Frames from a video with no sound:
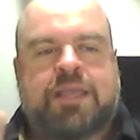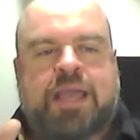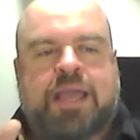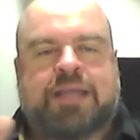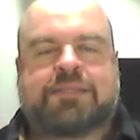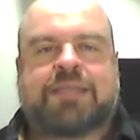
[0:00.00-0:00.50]

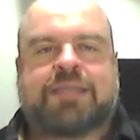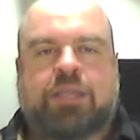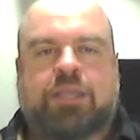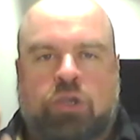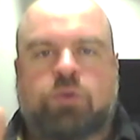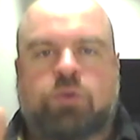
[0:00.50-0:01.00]
And it's just like,
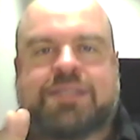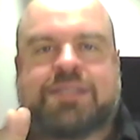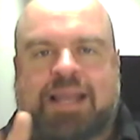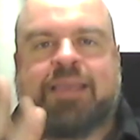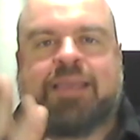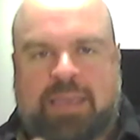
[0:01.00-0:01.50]
you're
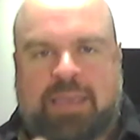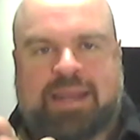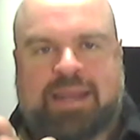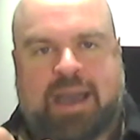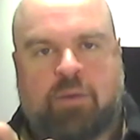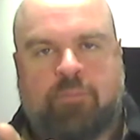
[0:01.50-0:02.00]
telling me
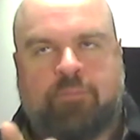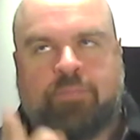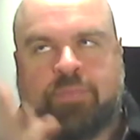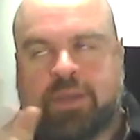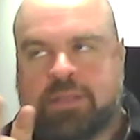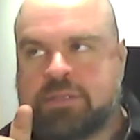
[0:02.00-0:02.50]
now
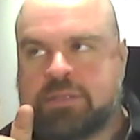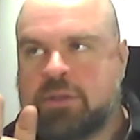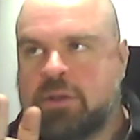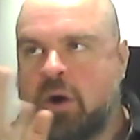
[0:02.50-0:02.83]
that